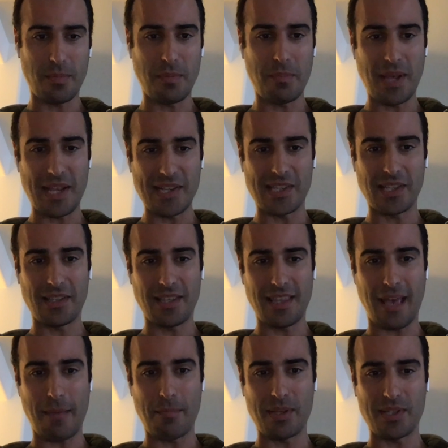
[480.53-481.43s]
but basically
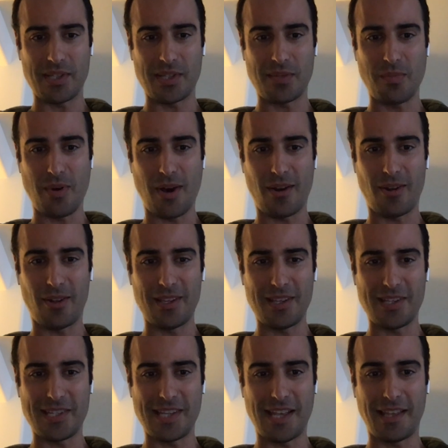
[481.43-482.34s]
that business model
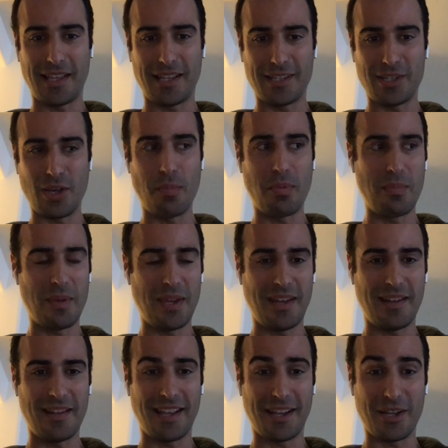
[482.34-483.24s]
is selling
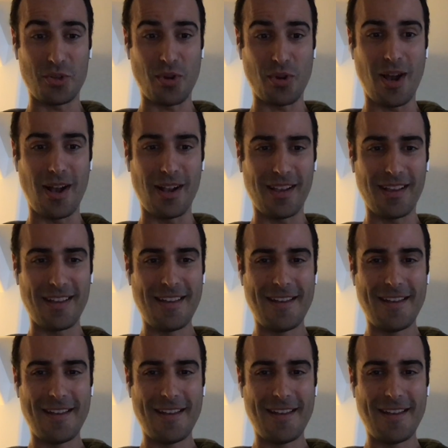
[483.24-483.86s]
dopamine like a drug,